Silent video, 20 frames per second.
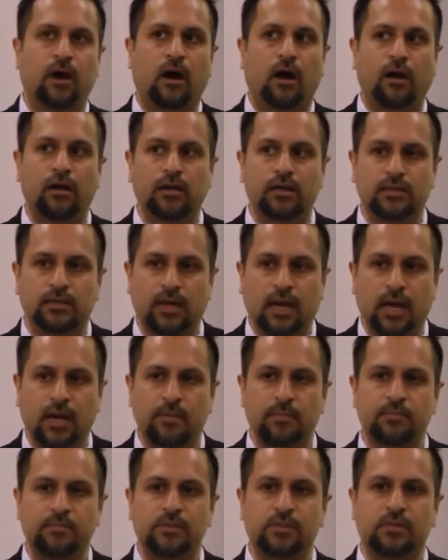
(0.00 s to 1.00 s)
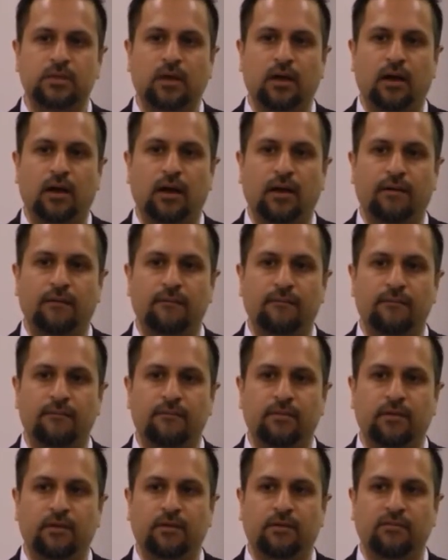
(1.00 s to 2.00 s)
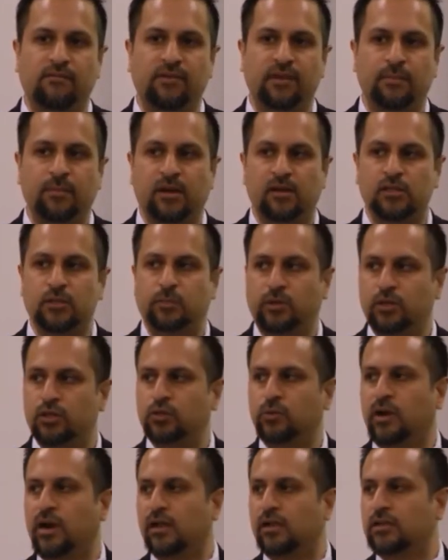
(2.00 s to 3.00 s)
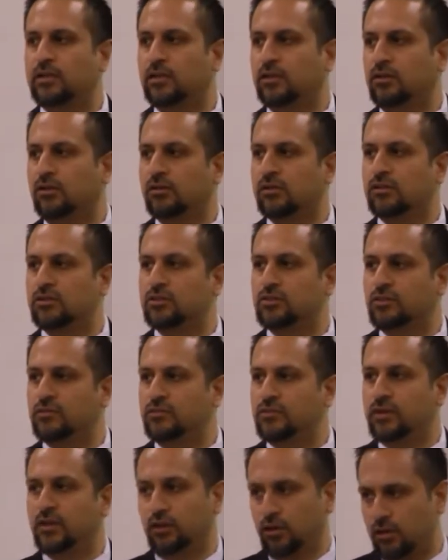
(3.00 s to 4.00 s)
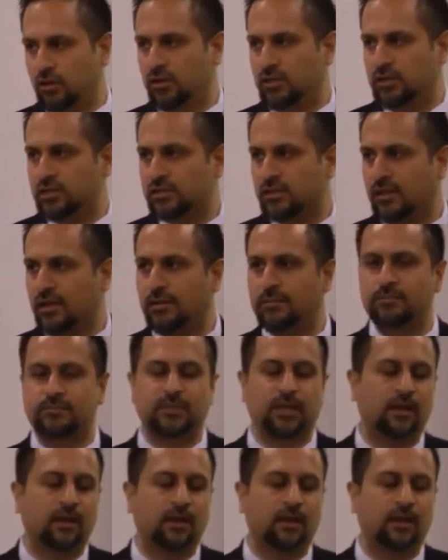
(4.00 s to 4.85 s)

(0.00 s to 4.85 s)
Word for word: archetypes of uh, female spirituality in early, Suf in early Islam.